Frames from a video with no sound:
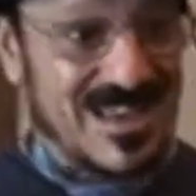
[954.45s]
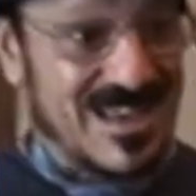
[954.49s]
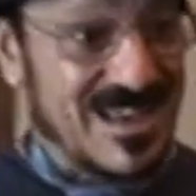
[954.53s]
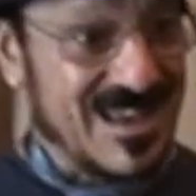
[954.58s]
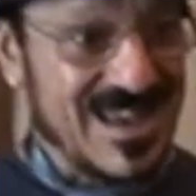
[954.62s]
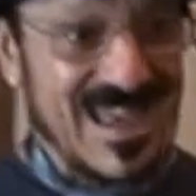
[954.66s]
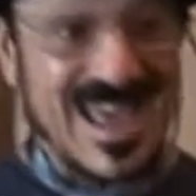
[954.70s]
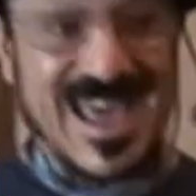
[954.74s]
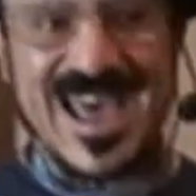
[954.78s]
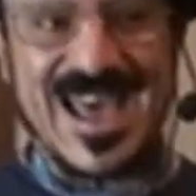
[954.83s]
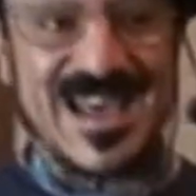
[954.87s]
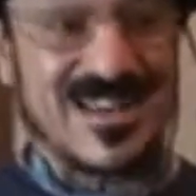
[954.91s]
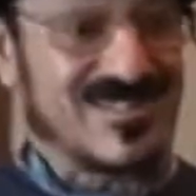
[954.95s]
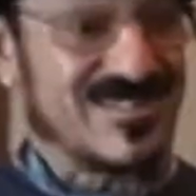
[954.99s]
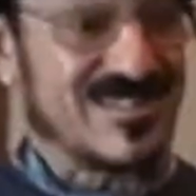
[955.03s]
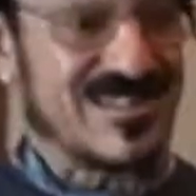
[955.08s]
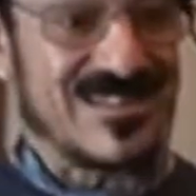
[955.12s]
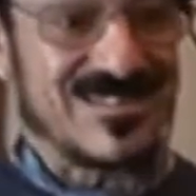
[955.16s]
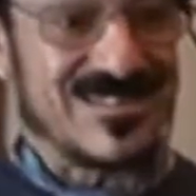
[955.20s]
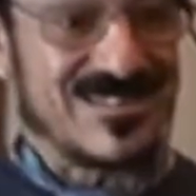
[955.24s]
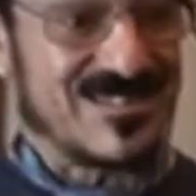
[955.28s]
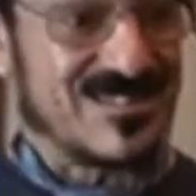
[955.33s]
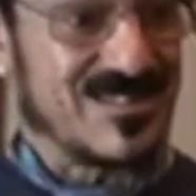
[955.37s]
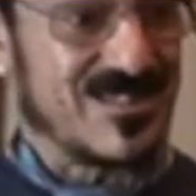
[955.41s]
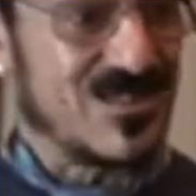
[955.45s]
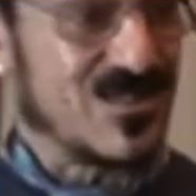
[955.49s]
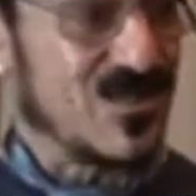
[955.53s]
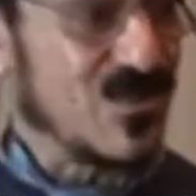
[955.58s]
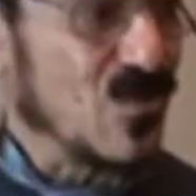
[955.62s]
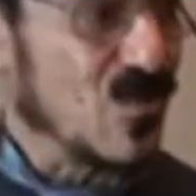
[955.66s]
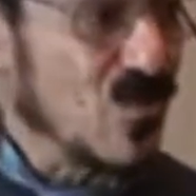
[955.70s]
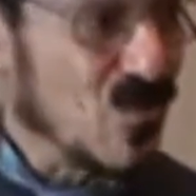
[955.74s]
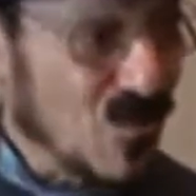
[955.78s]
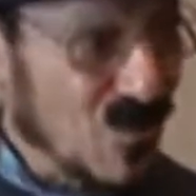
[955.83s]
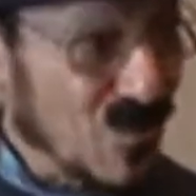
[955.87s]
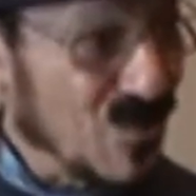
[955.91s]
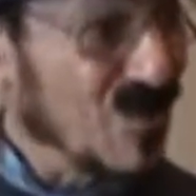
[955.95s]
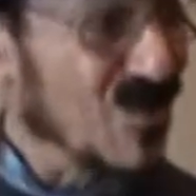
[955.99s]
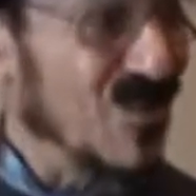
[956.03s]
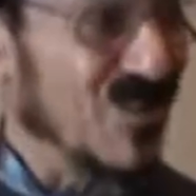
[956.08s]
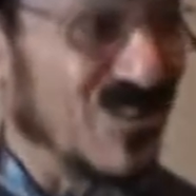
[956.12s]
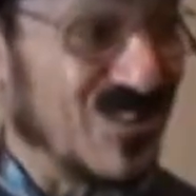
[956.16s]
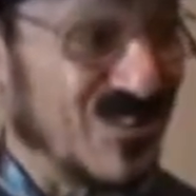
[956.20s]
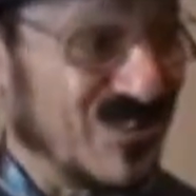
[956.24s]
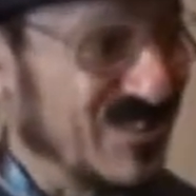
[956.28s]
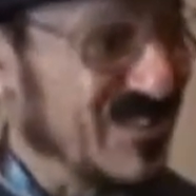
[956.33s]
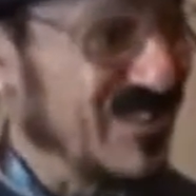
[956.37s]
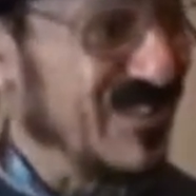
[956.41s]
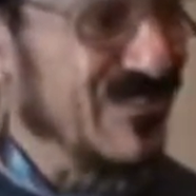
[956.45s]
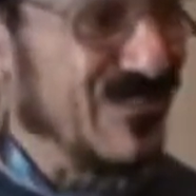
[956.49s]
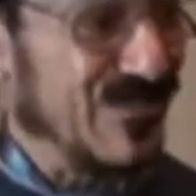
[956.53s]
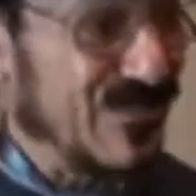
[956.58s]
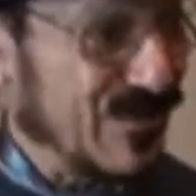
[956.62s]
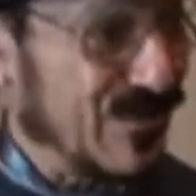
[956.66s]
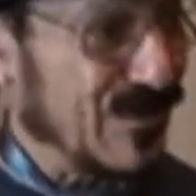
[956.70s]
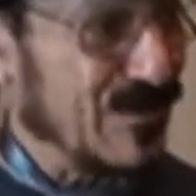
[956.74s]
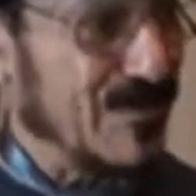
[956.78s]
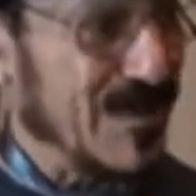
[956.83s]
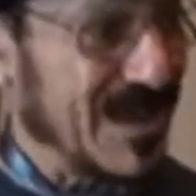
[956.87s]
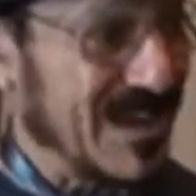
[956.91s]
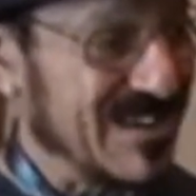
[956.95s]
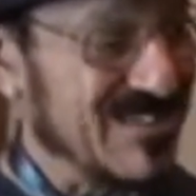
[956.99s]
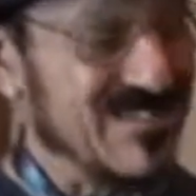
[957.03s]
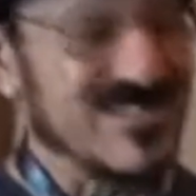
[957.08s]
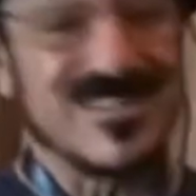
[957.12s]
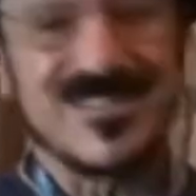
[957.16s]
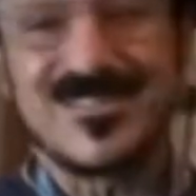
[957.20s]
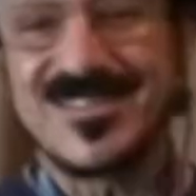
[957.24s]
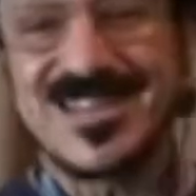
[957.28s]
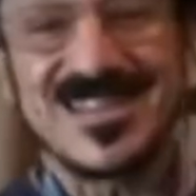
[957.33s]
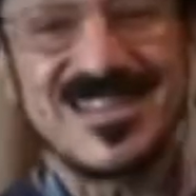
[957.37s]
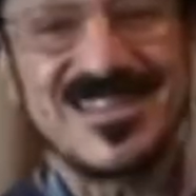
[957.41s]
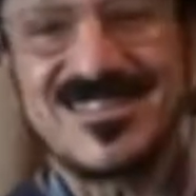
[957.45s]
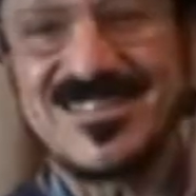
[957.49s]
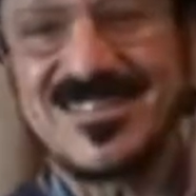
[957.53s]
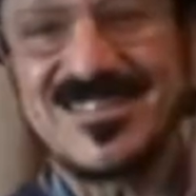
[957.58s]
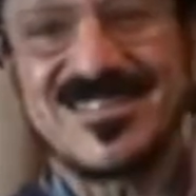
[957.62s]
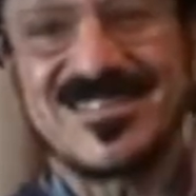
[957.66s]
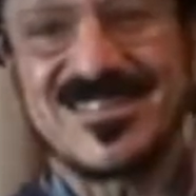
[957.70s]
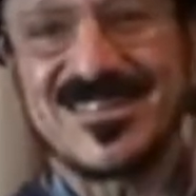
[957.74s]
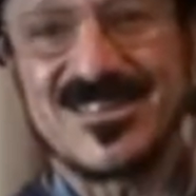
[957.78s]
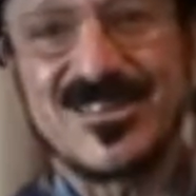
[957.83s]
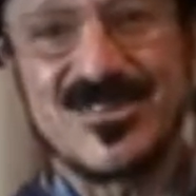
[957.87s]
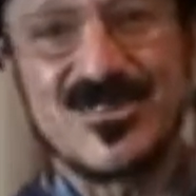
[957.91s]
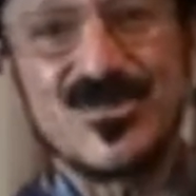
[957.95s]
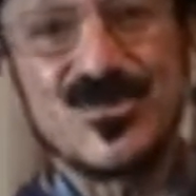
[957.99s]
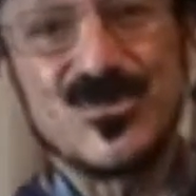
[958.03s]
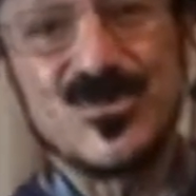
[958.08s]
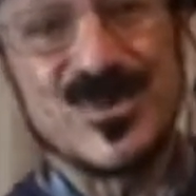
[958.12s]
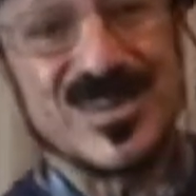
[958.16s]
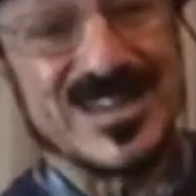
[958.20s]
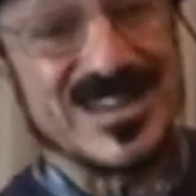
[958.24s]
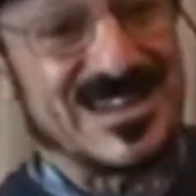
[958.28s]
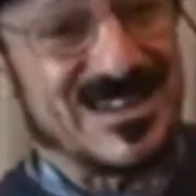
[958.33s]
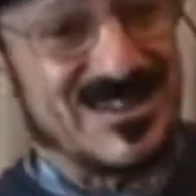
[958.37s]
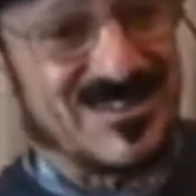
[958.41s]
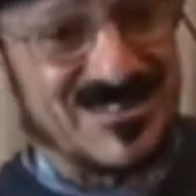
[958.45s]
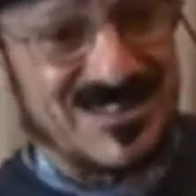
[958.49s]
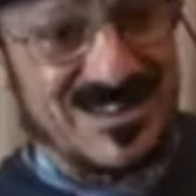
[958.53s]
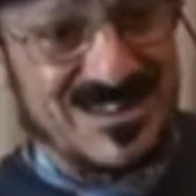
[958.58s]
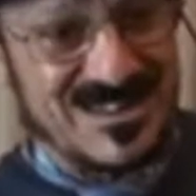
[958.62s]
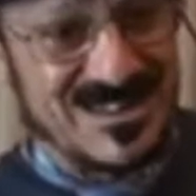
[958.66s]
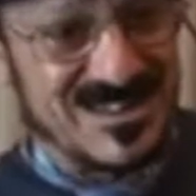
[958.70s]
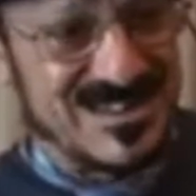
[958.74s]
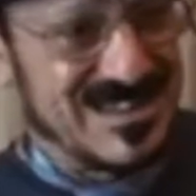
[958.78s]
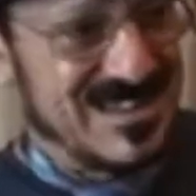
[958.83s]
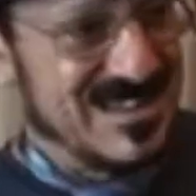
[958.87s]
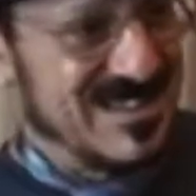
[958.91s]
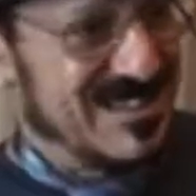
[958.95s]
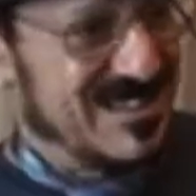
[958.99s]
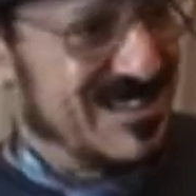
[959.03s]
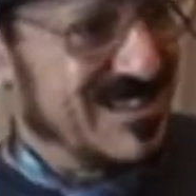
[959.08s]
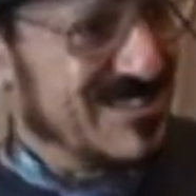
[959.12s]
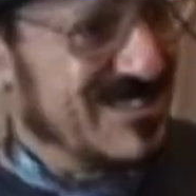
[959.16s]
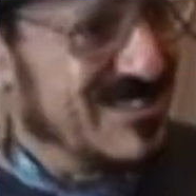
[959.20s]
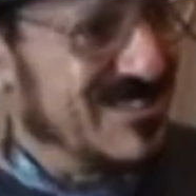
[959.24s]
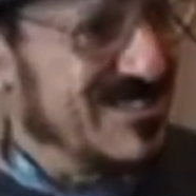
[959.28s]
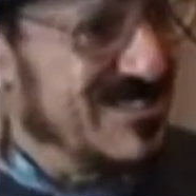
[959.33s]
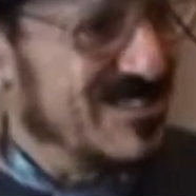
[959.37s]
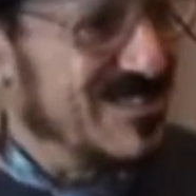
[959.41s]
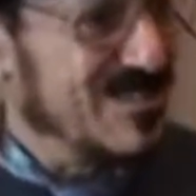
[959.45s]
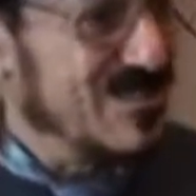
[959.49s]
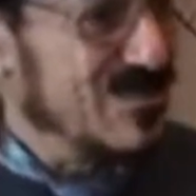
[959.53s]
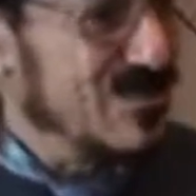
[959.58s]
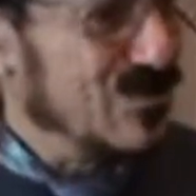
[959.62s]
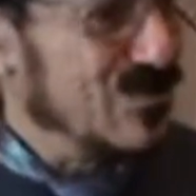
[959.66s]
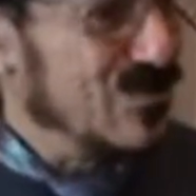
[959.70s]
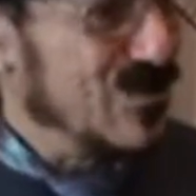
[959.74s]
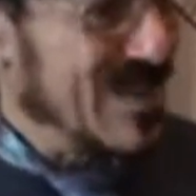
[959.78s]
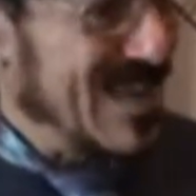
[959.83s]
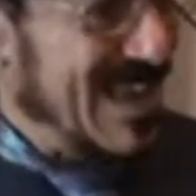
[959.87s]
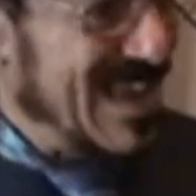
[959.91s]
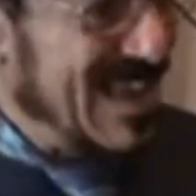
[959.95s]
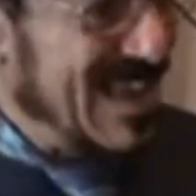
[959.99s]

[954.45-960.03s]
access to the world's information. This is a new era. This is a new